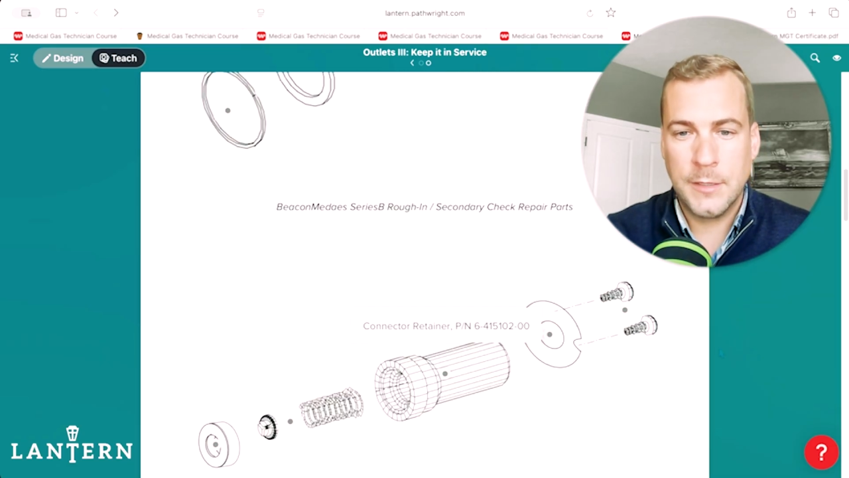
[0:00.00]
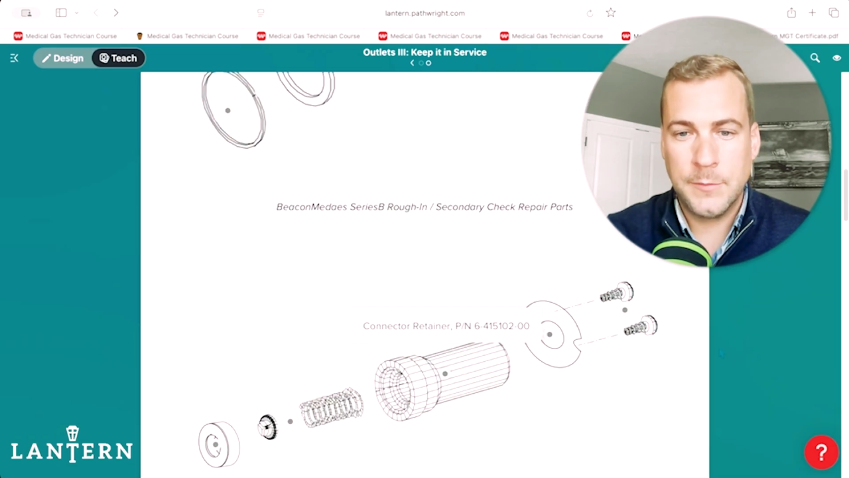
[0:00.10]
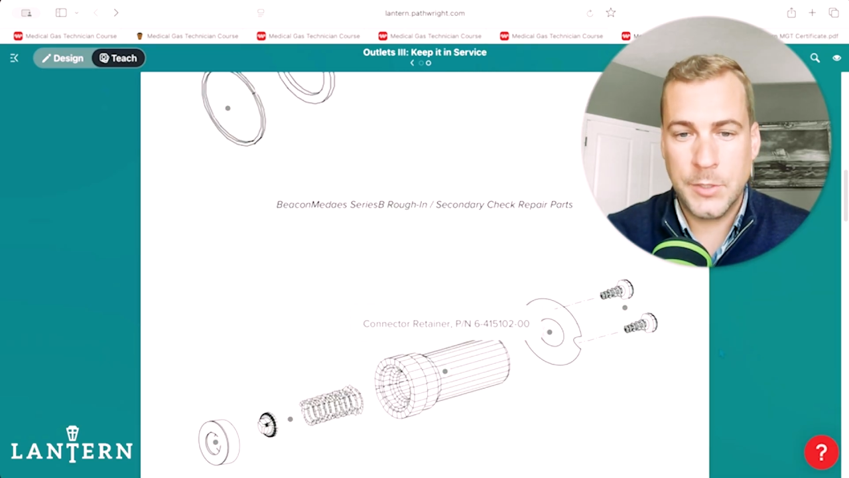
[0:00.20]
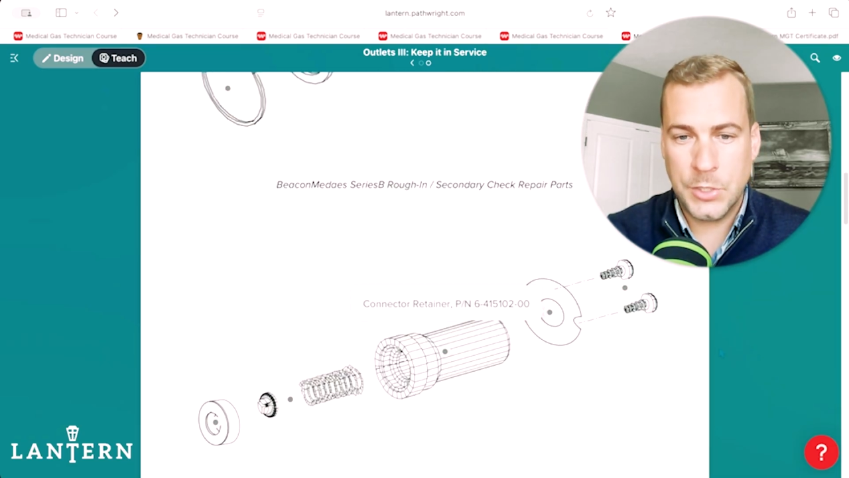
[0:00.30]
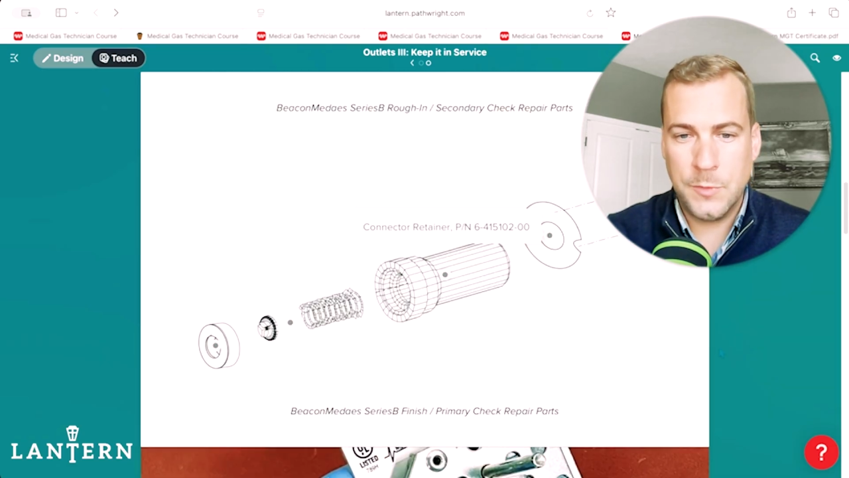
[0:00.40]

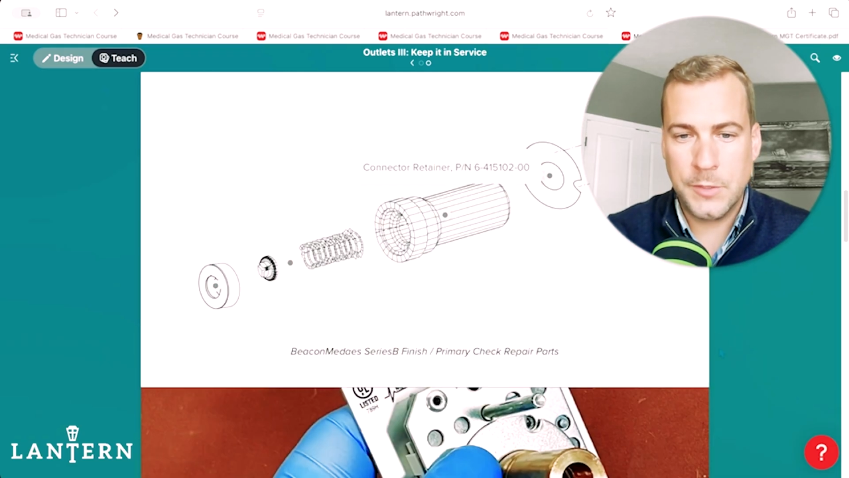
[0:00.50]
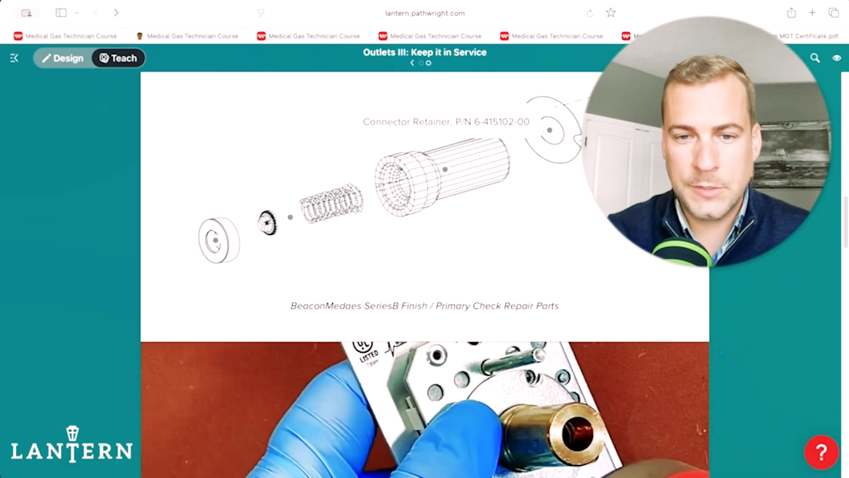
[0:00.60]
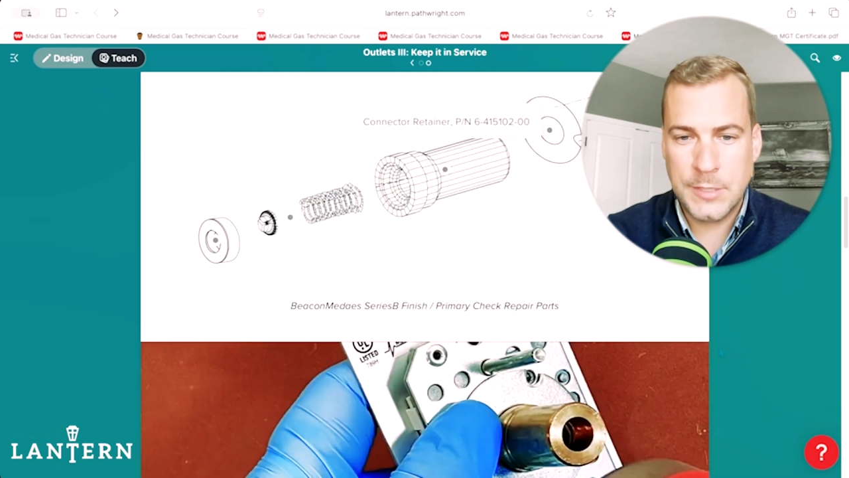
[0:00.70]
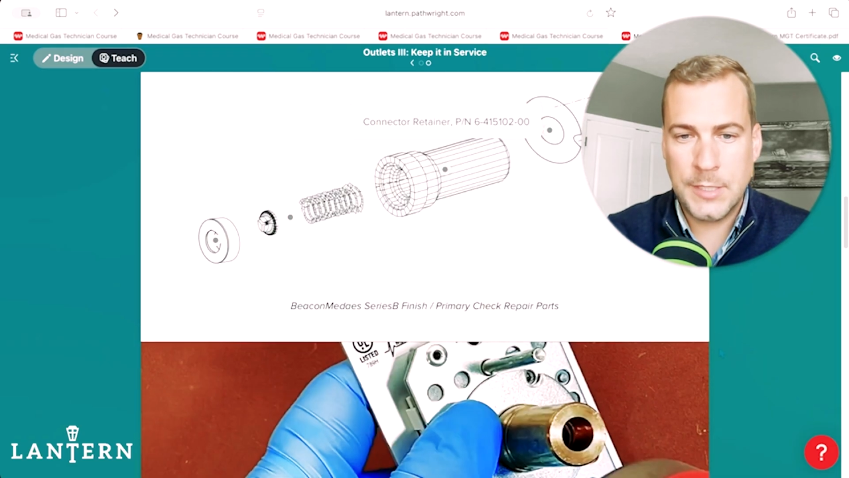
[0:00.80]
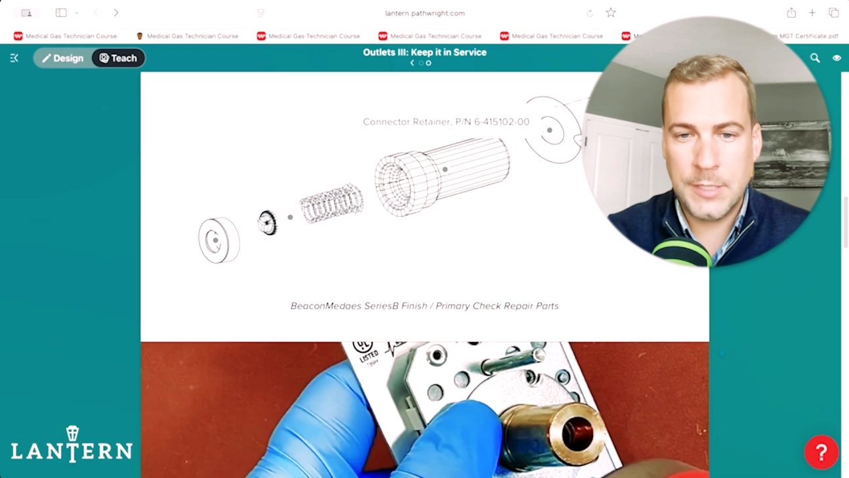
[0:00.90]
but you will
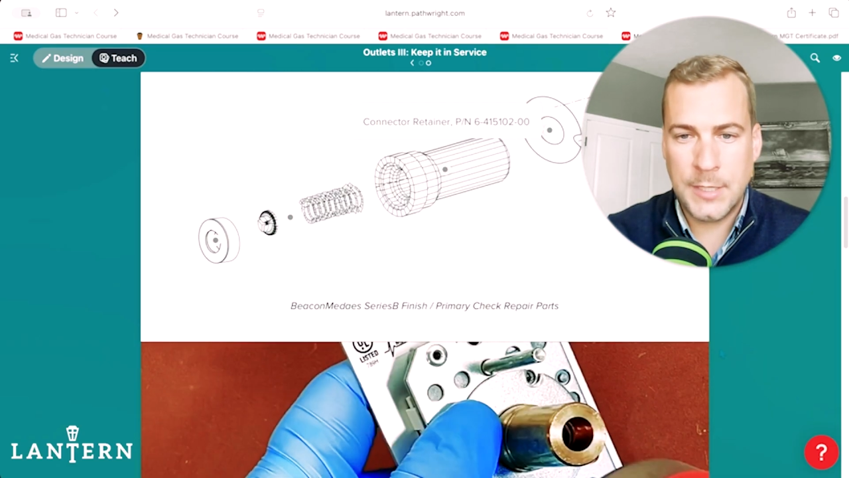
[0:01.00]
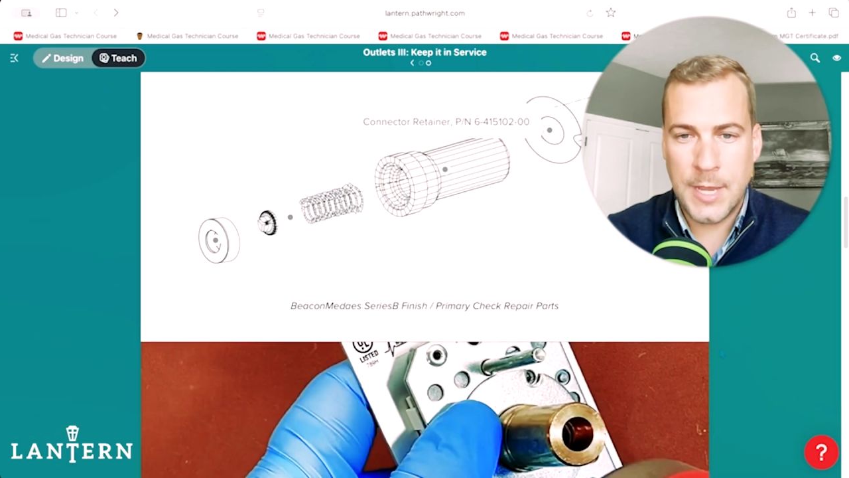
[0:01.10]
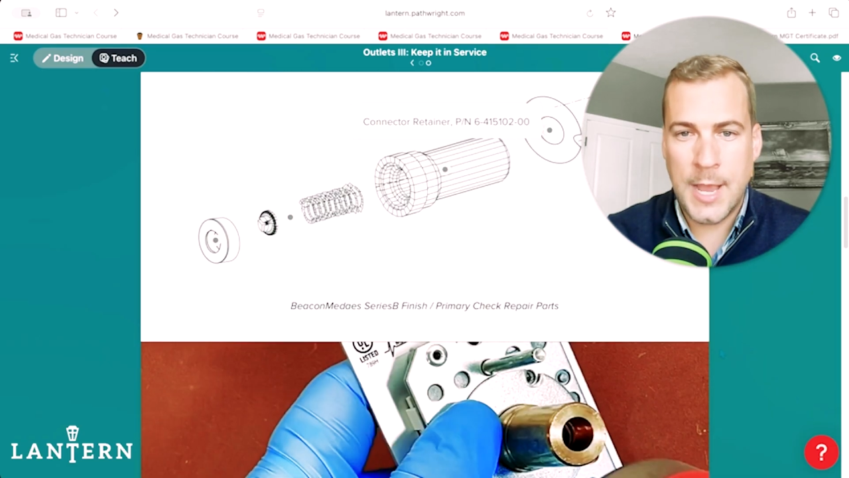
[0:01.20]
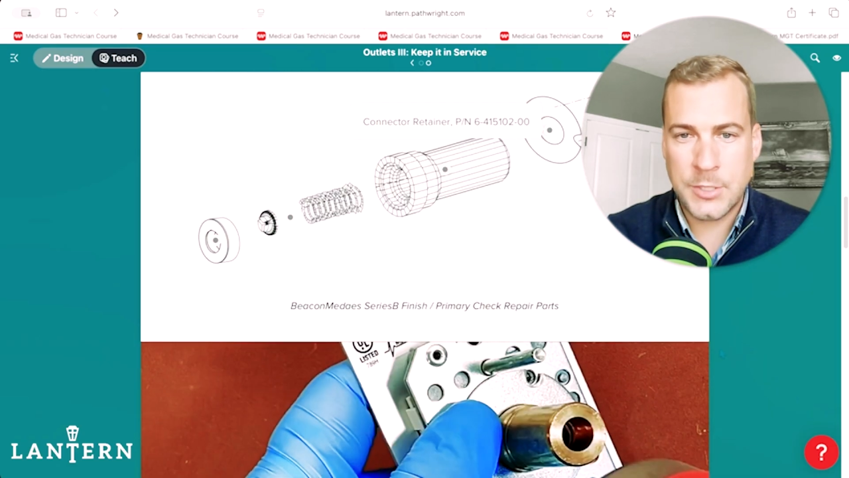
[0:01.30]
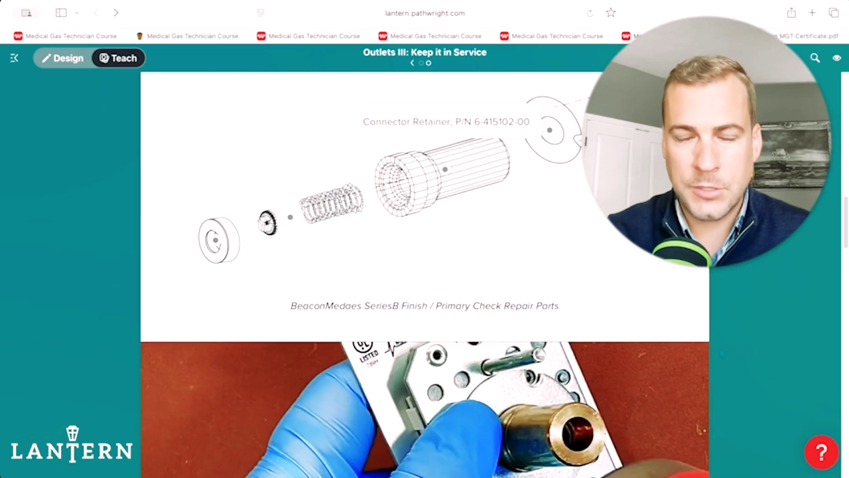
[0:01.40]
see
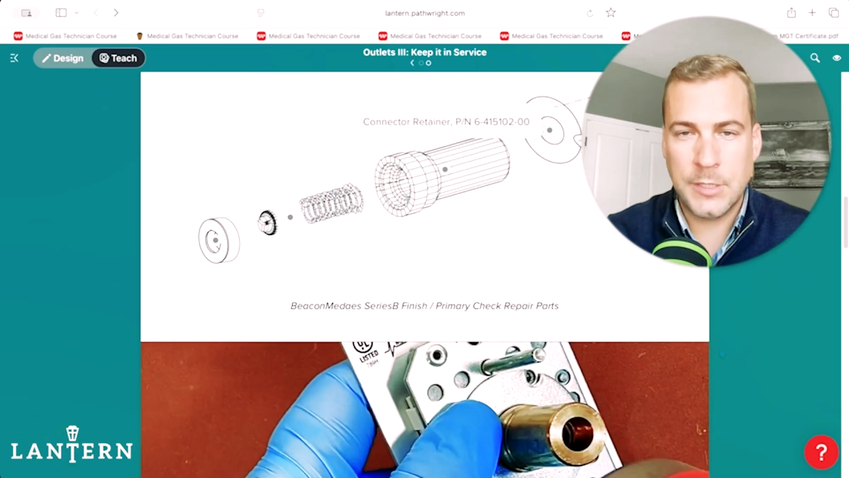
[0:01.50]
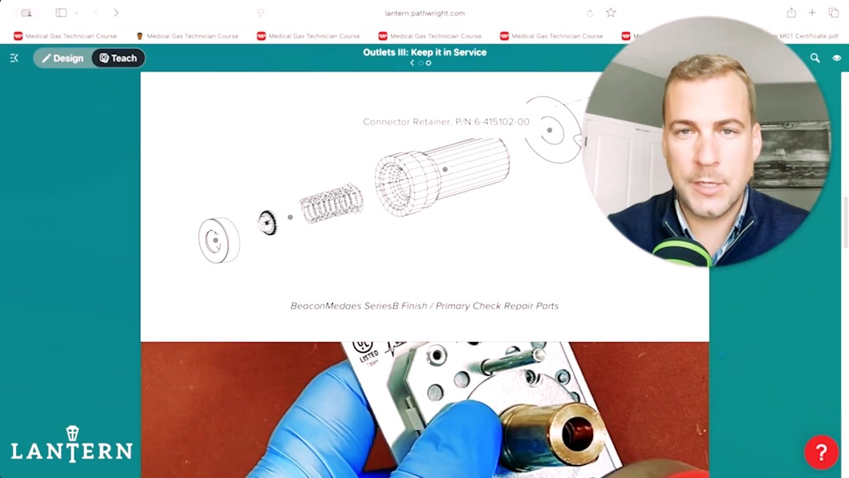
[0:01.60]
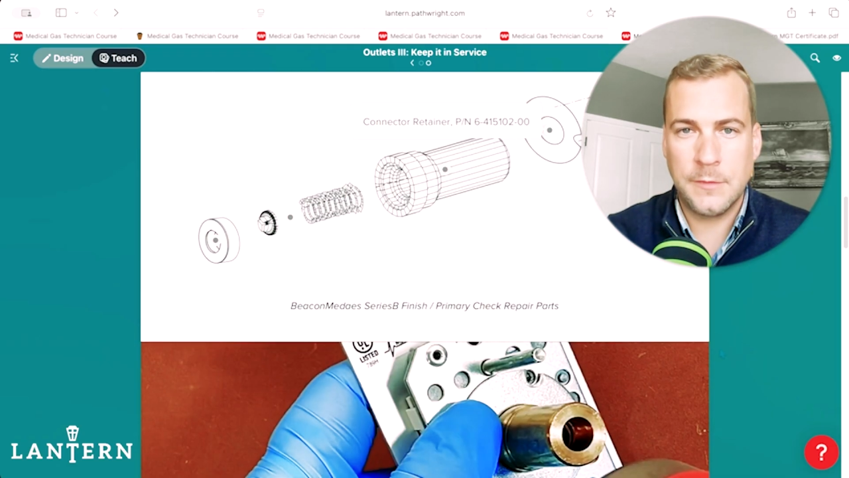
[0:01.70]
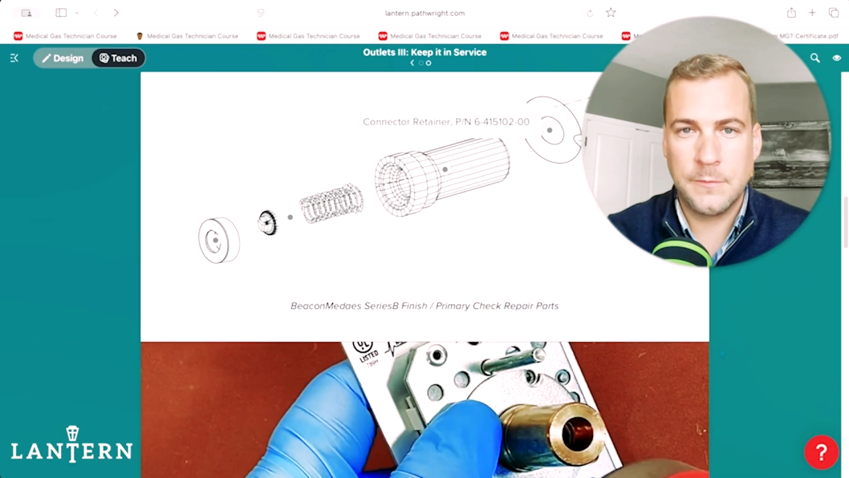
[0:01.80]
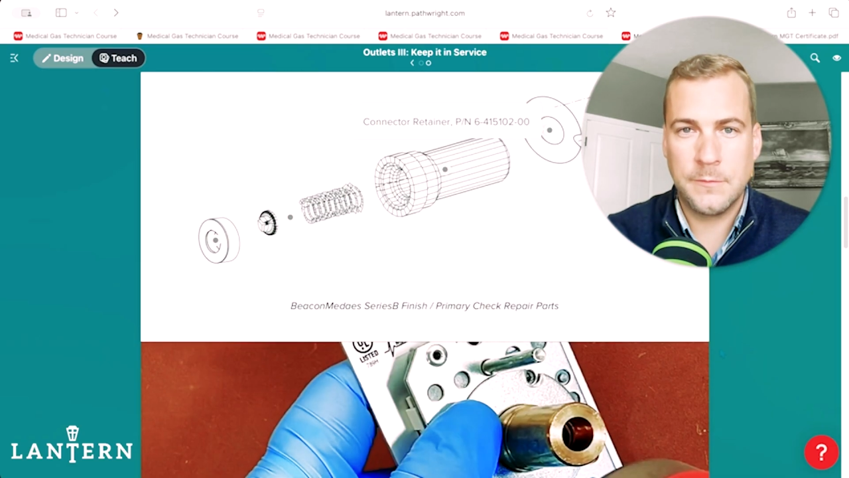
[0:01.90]
actually